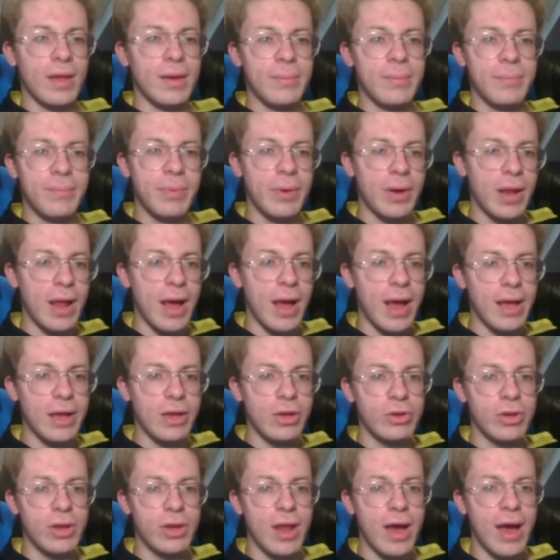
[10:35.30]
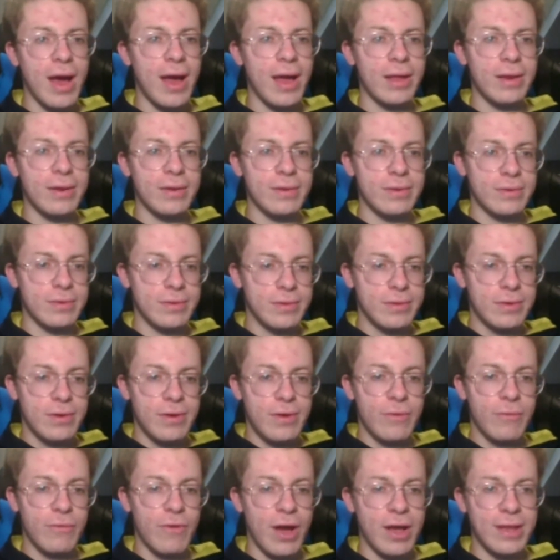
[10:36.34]
but I could not
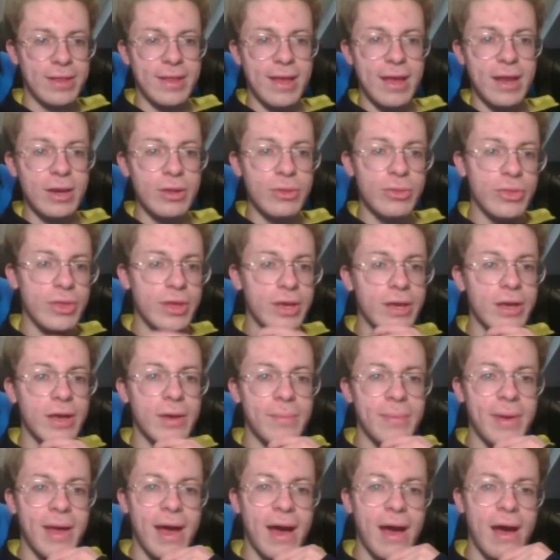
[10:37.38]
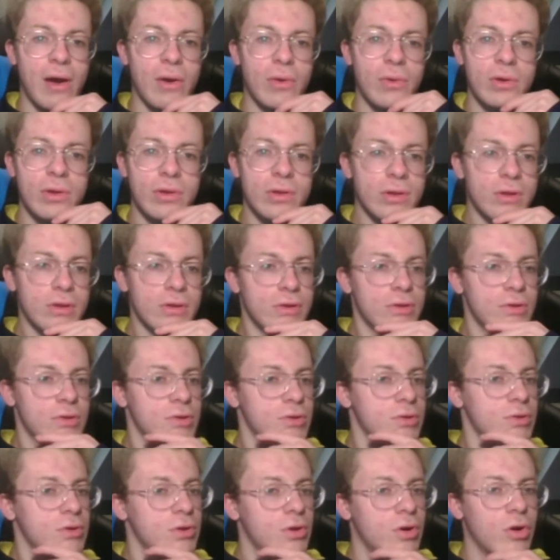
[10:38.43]
find anything about
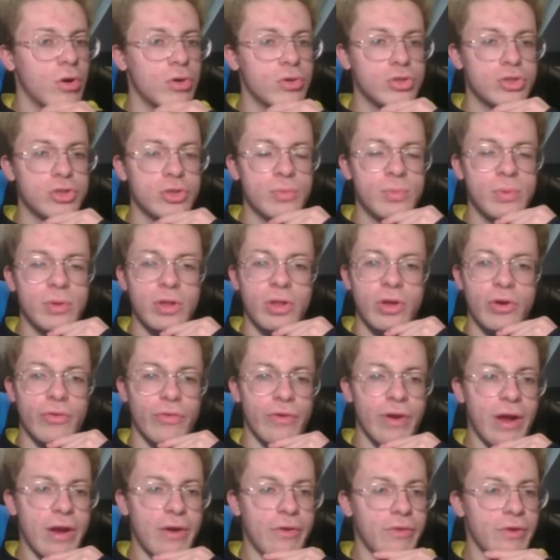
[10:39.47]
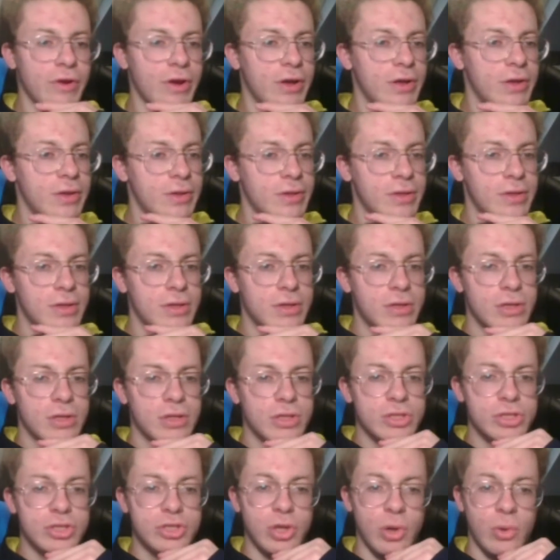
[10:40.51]
Odubel Herrera
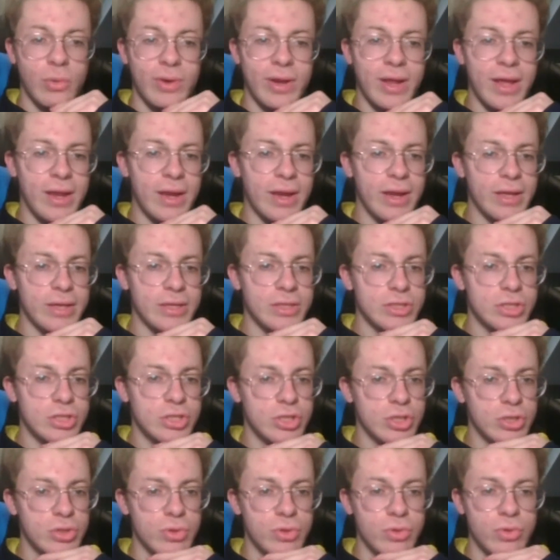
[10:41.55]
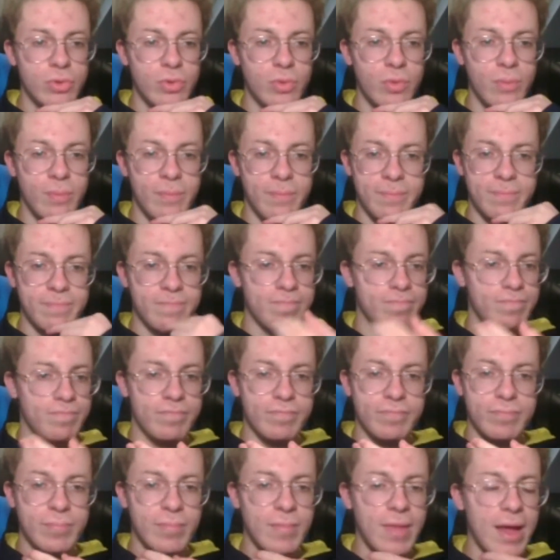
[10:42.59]
donating to
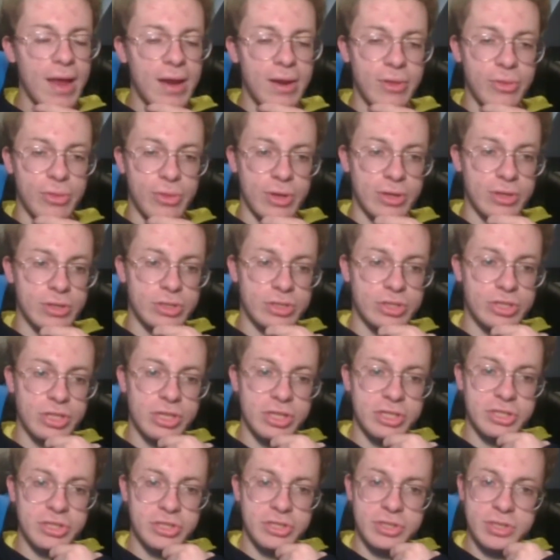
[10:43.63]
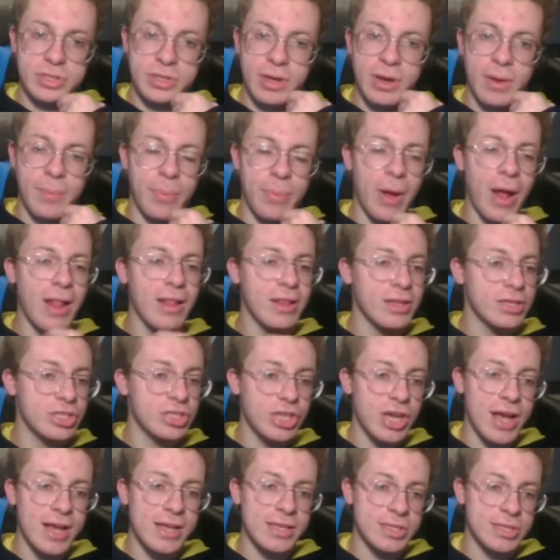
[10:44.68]
anything. Just
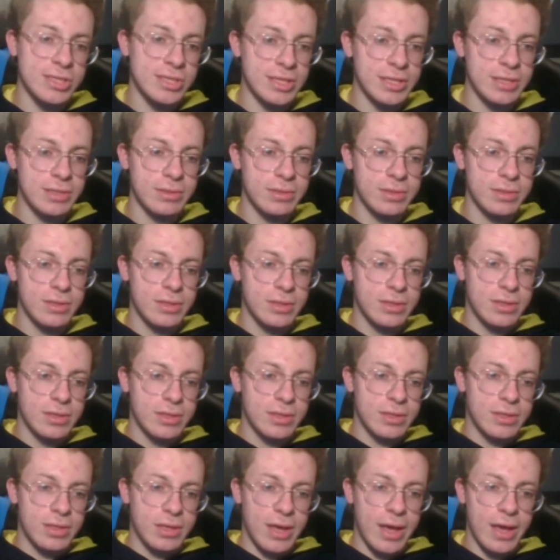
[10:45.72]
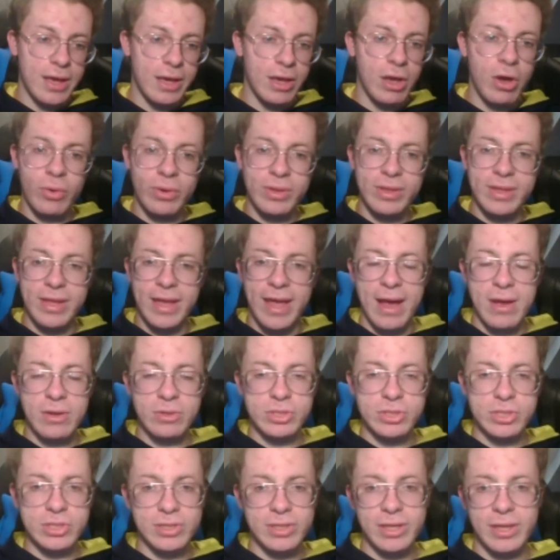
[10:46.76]
apologizing and going to
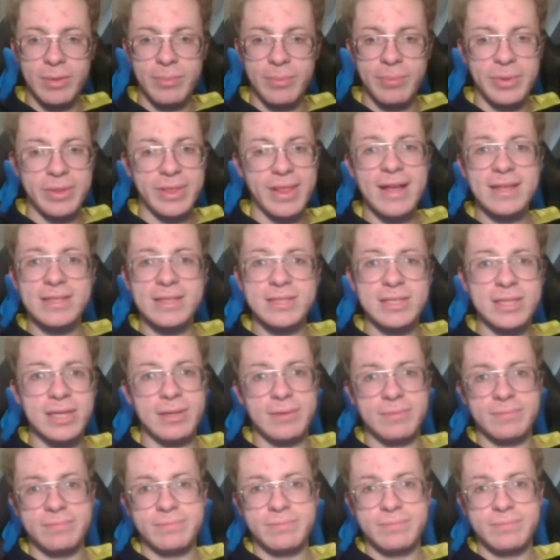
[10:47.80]
counseling, but that's it.